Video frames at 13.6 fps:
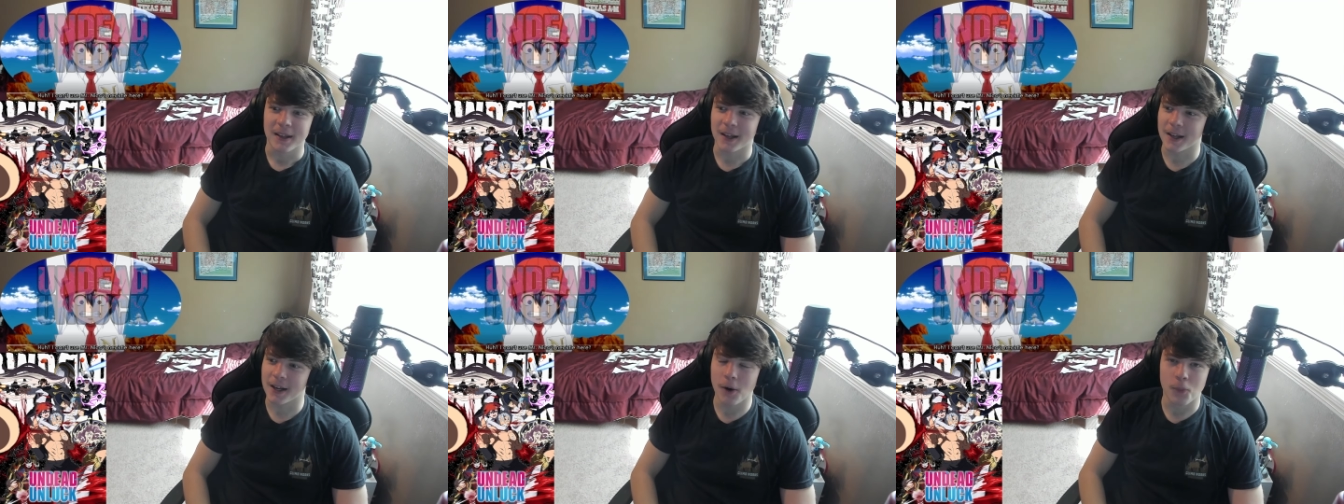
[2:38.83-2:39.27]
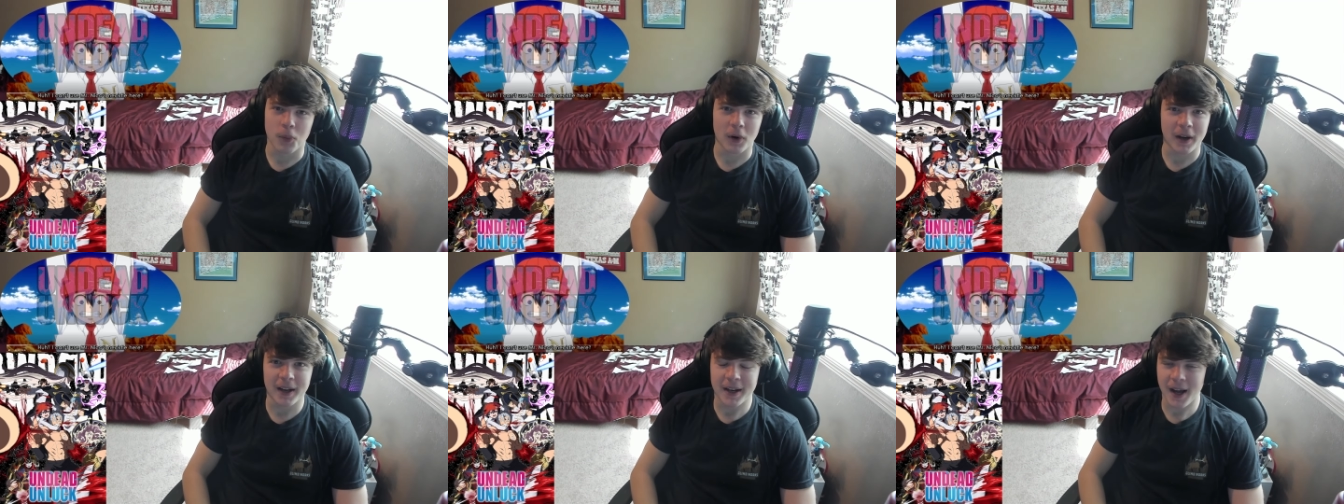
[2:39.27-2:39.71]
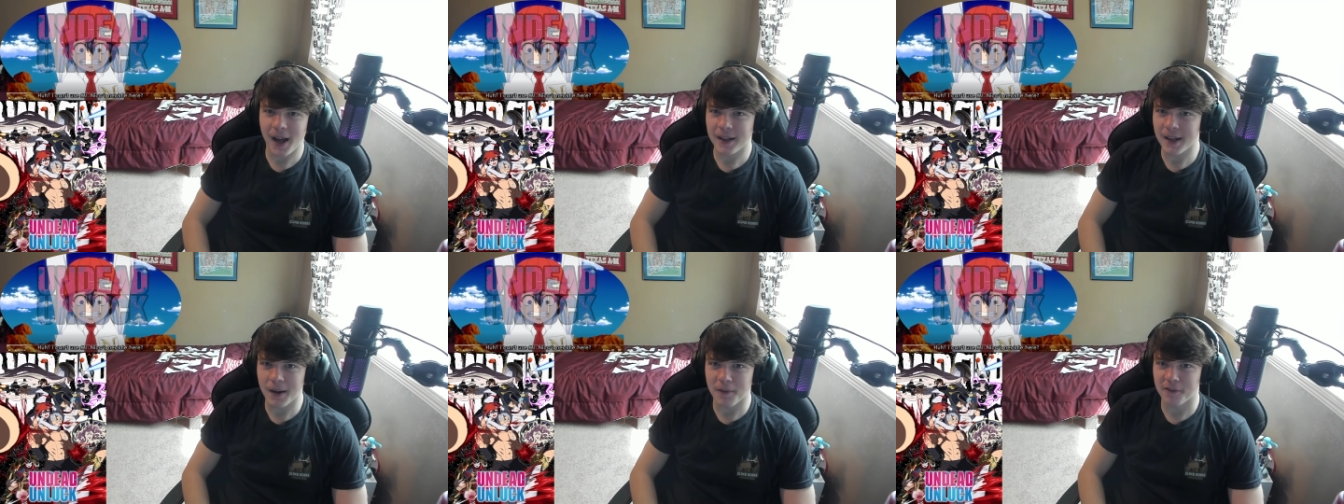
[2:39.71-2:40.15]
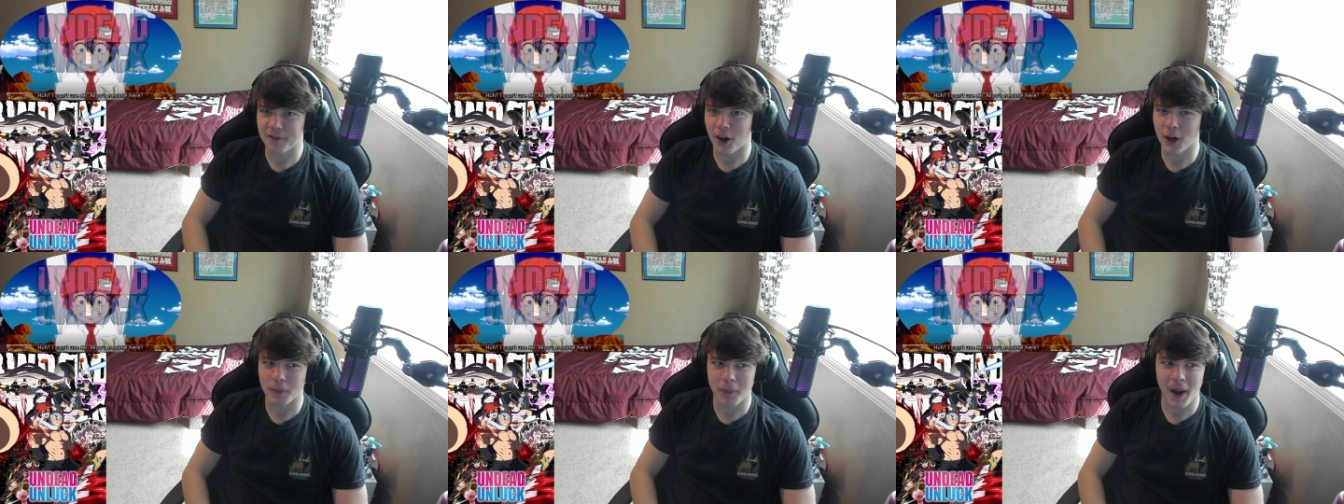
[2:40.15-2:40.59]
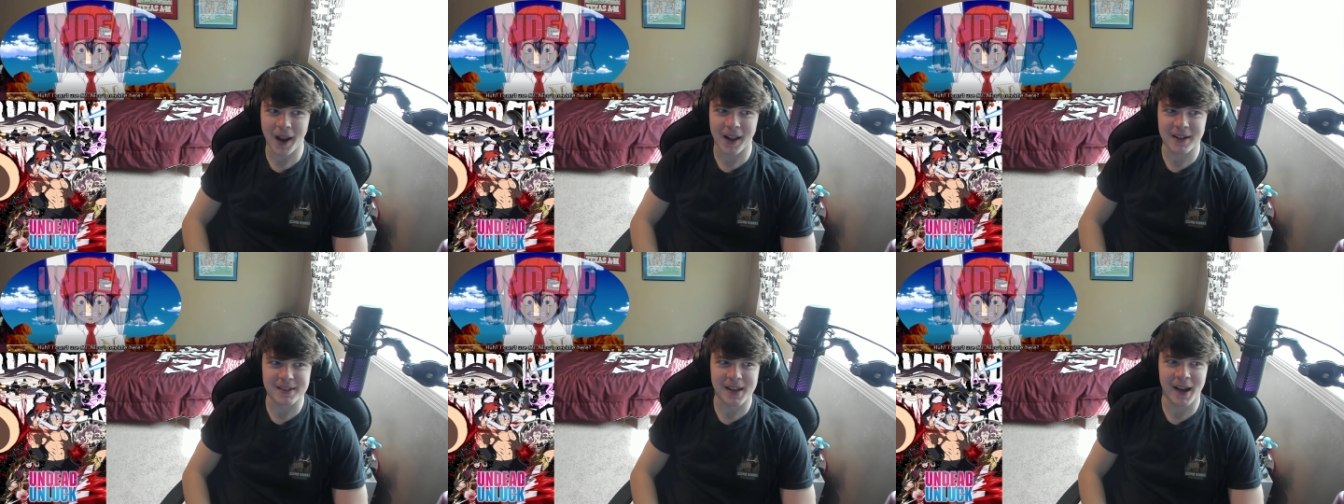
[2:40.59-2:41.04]
you go pretty goddamn far back
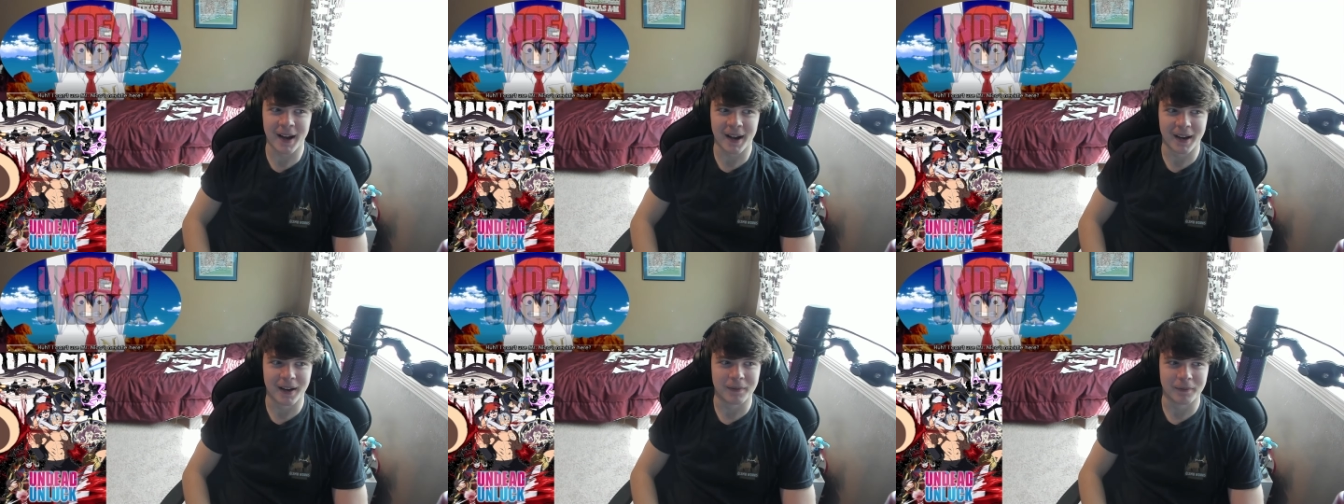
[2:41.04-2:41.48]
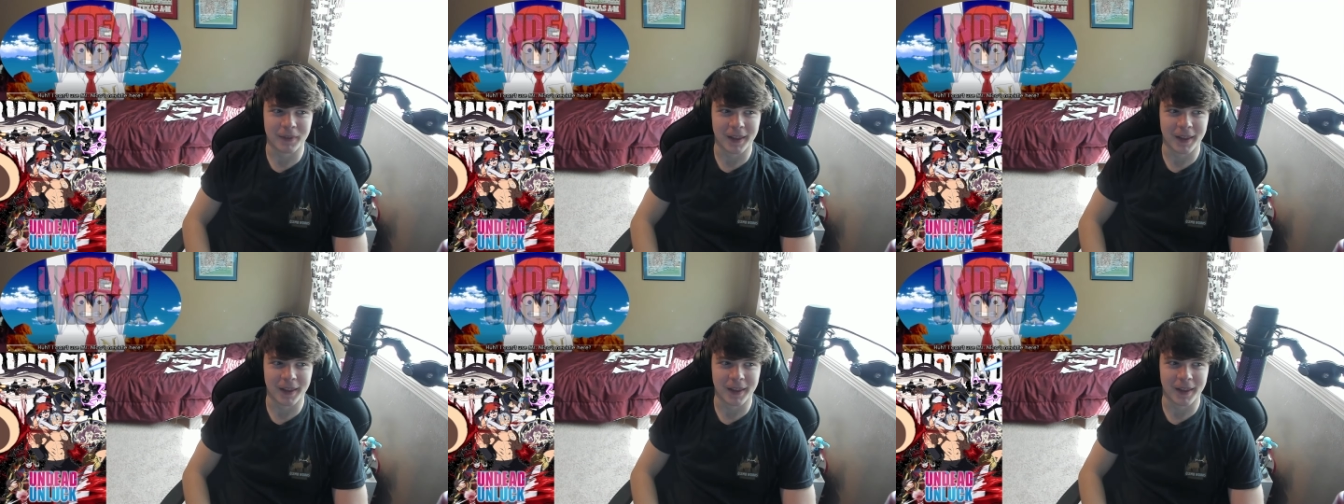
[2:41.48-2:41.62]
in time.